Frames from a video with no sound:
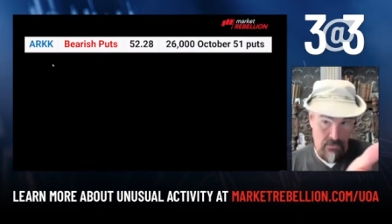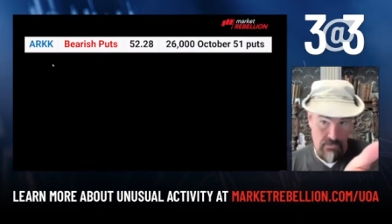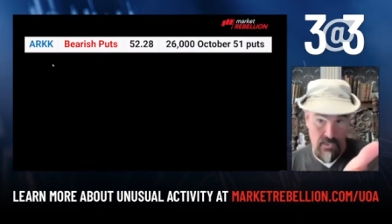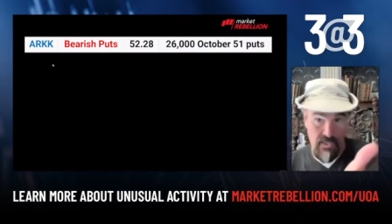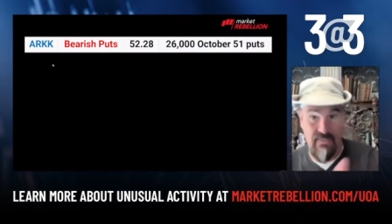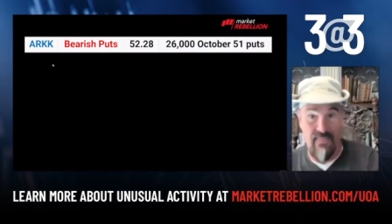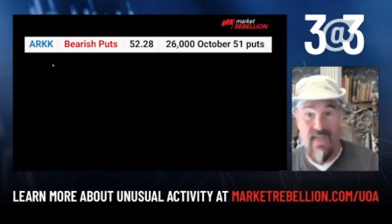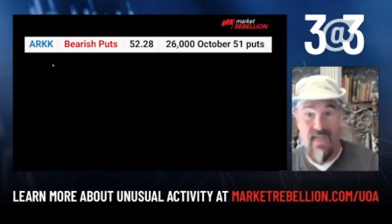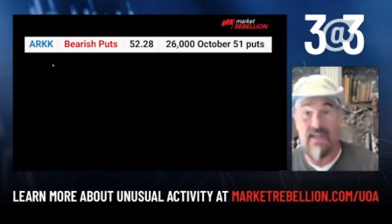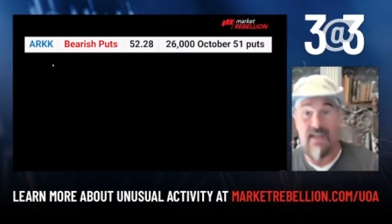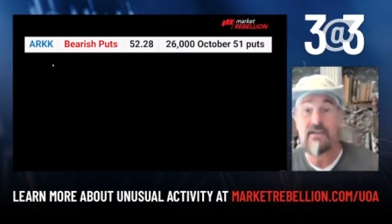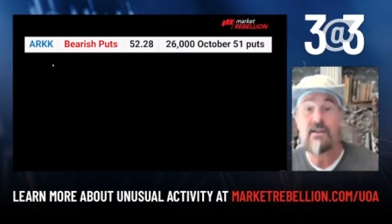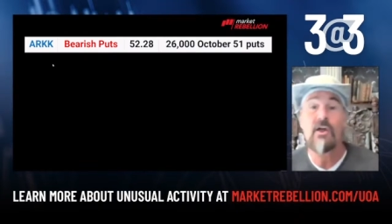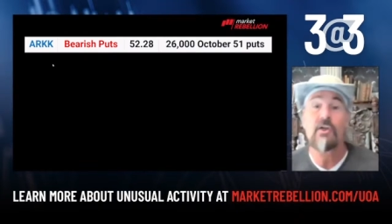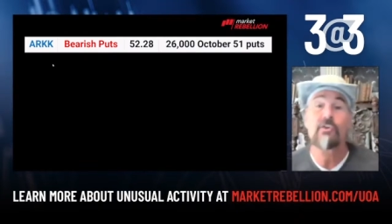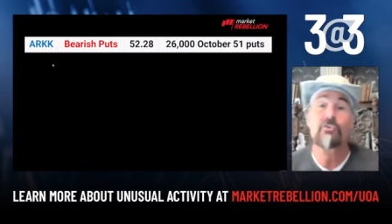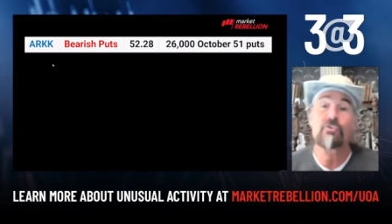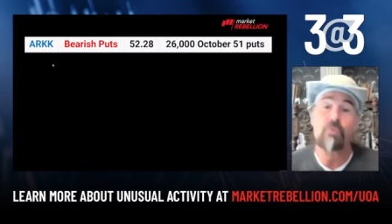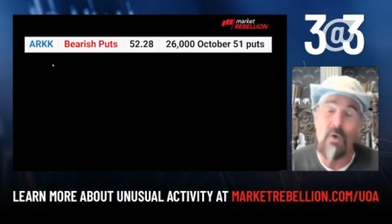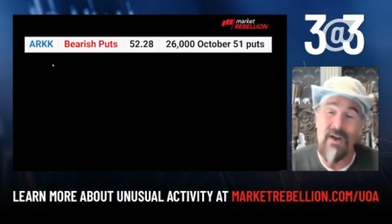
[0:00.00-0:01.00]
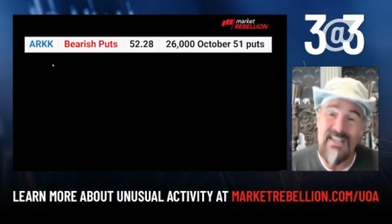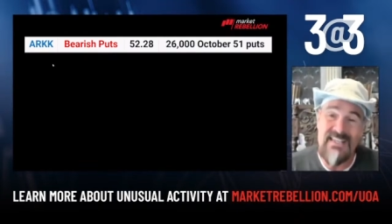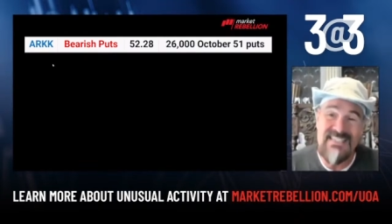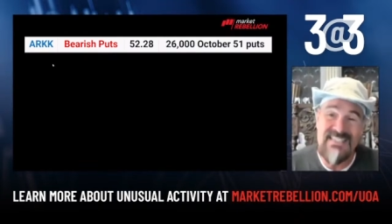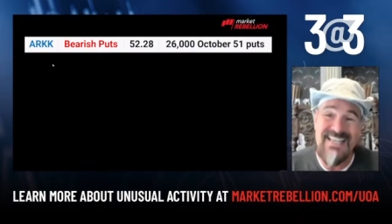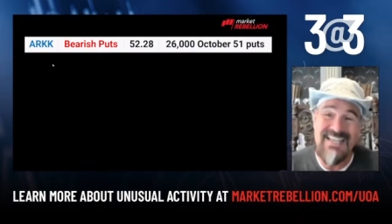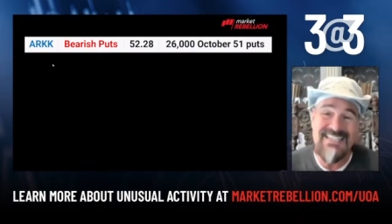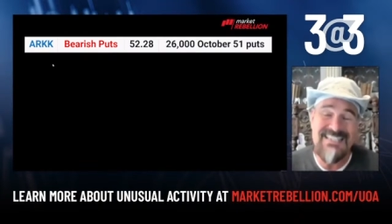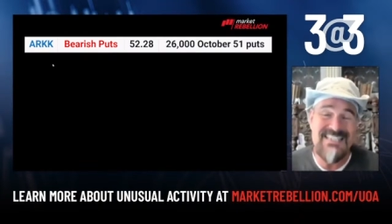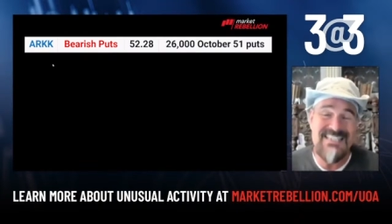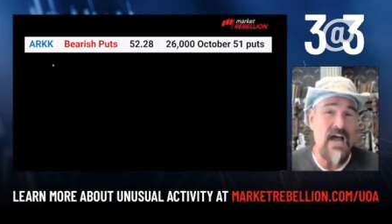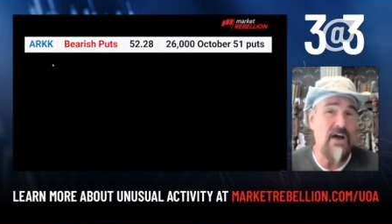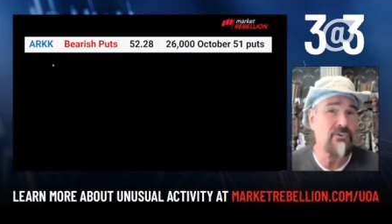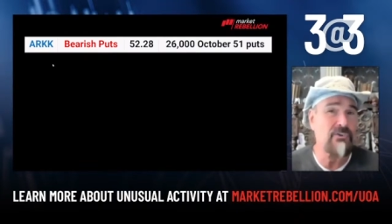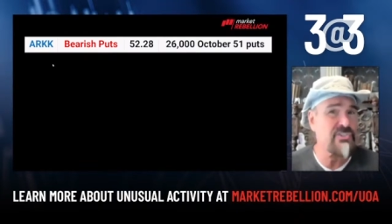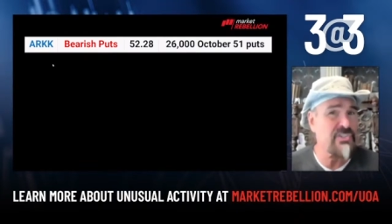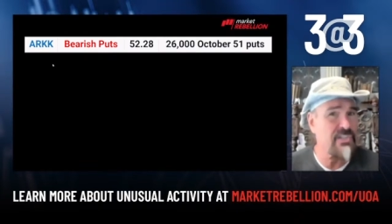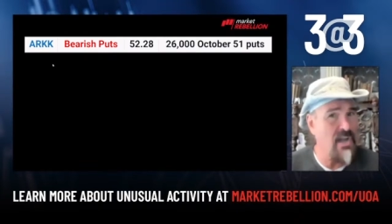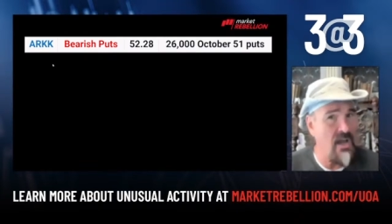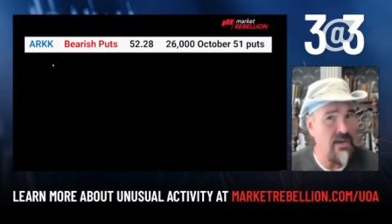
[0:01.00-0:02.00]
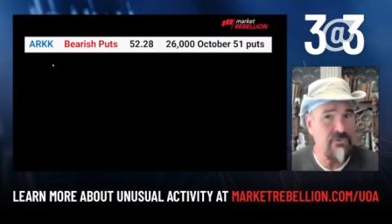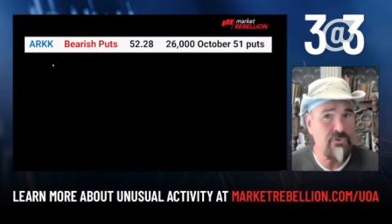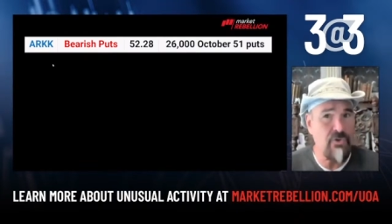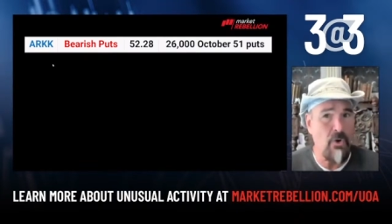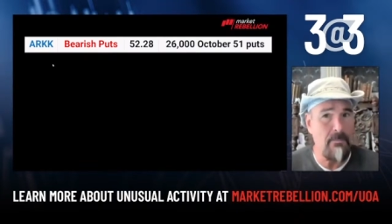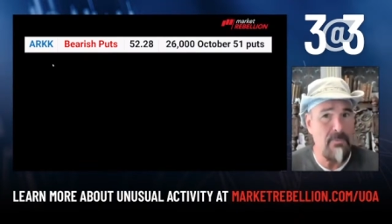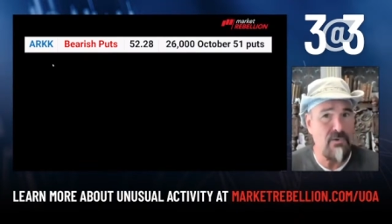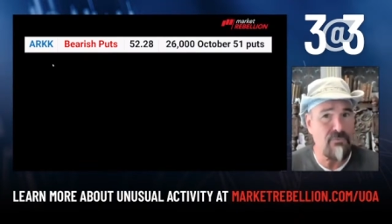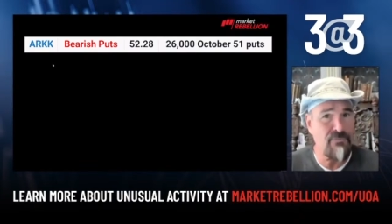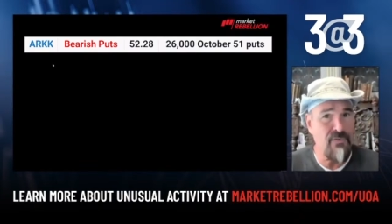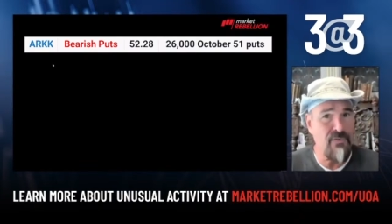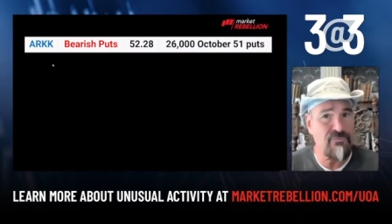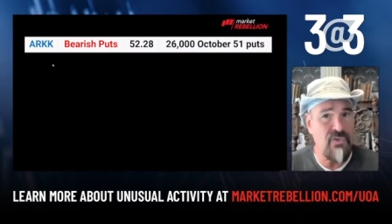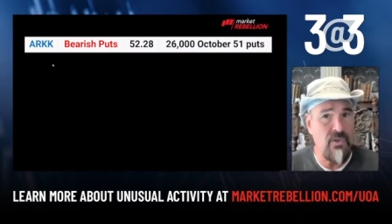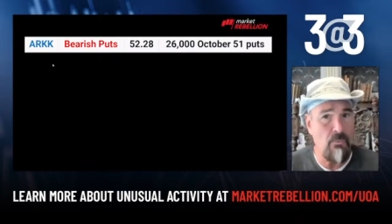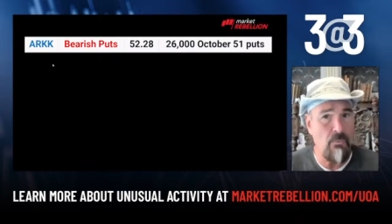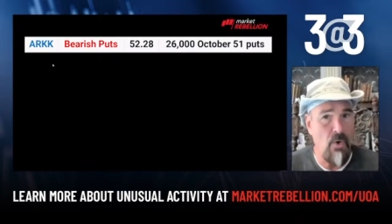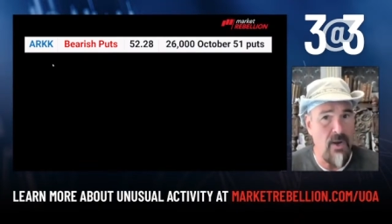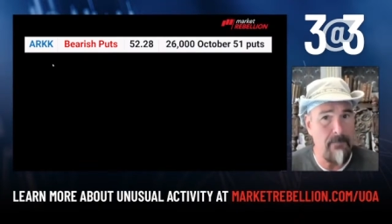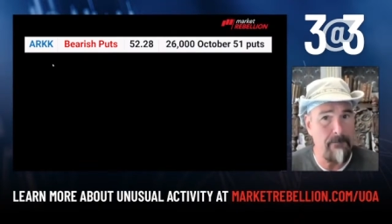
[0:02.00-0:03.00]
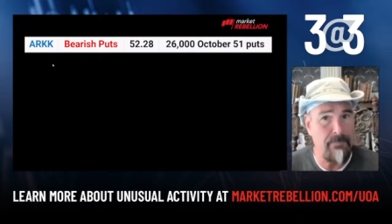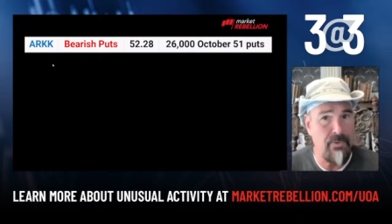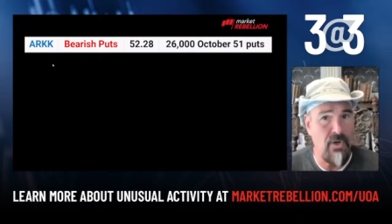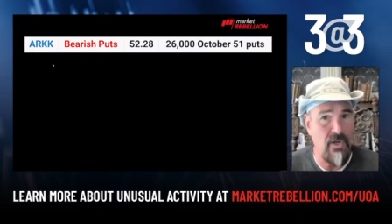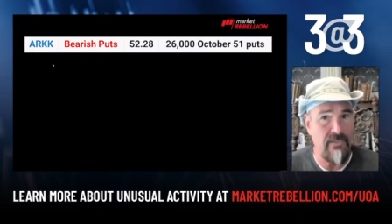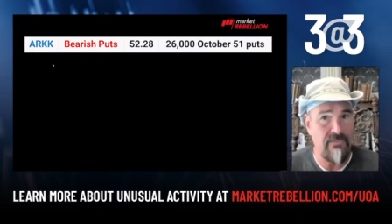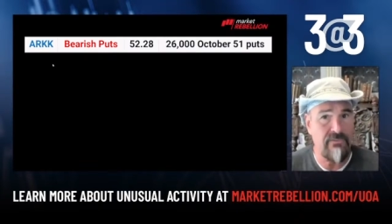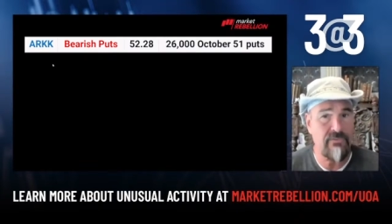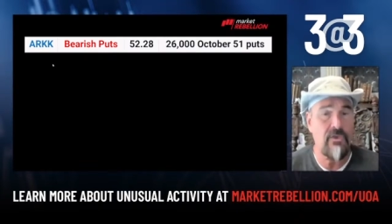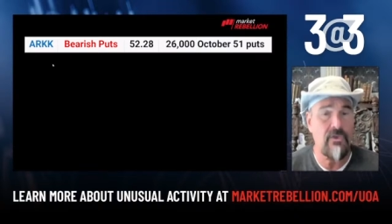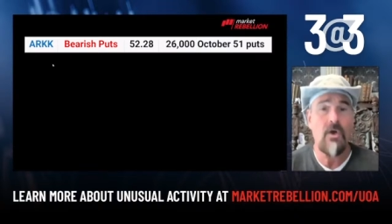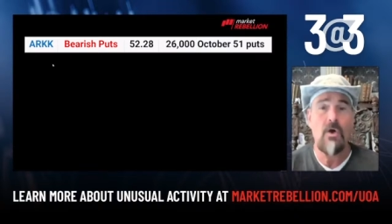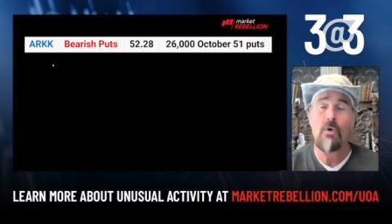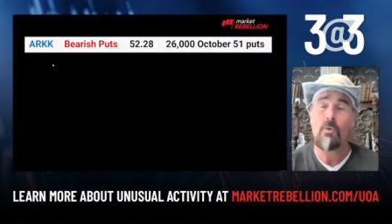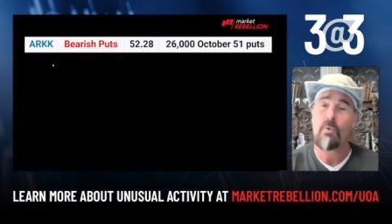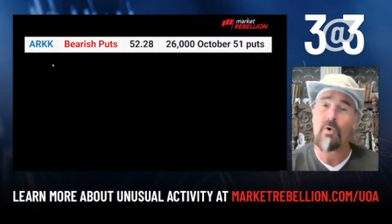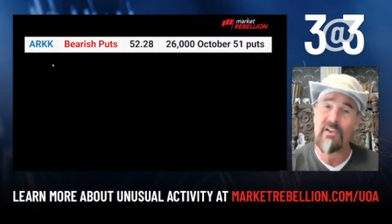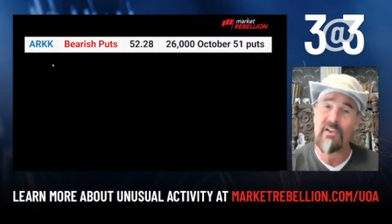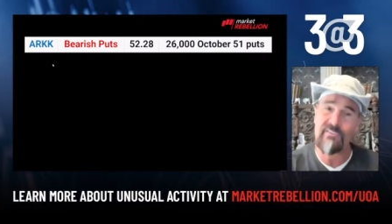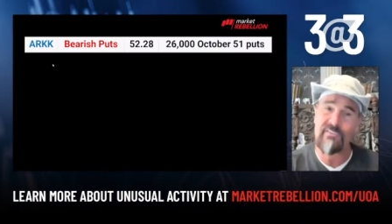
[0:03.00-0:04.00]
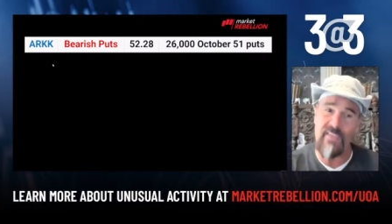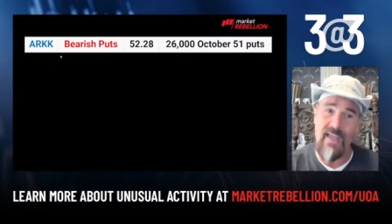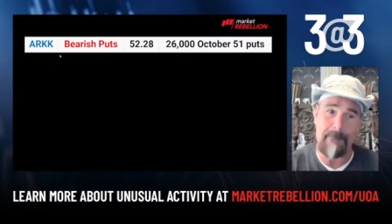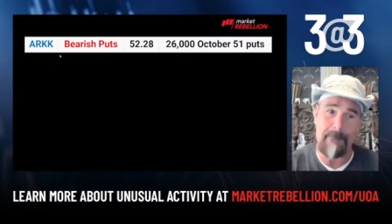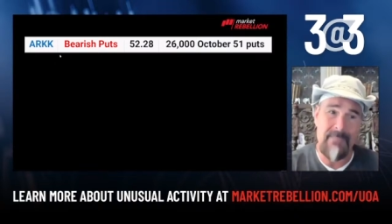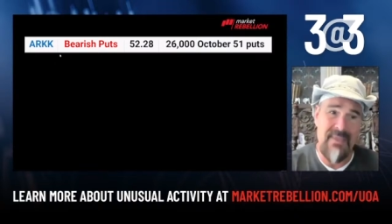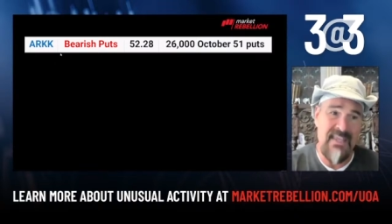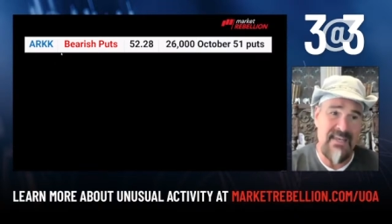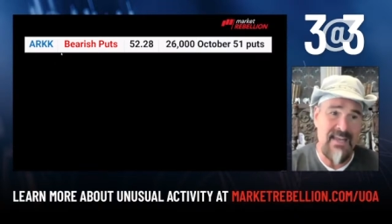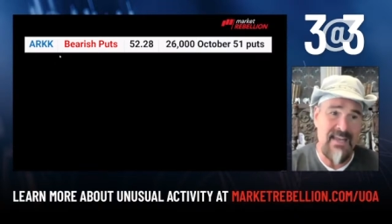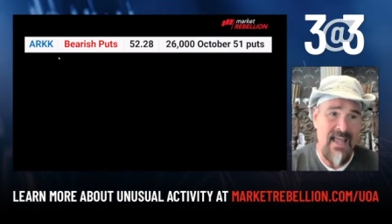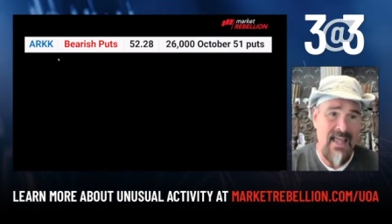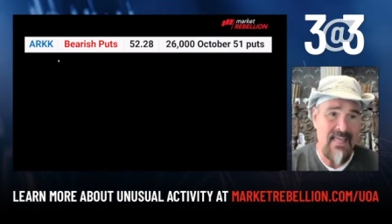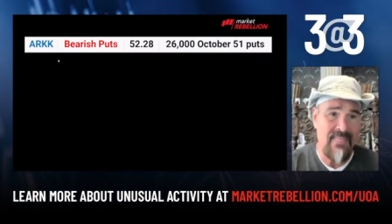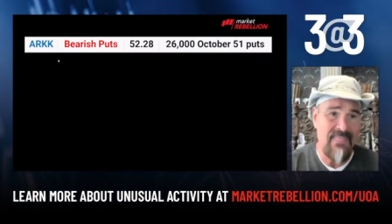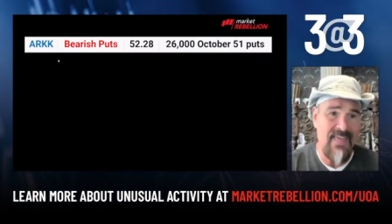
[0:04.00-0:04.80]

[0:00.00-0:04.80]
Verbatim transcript: Look at that 26,000 October 51 puts. What does that mean?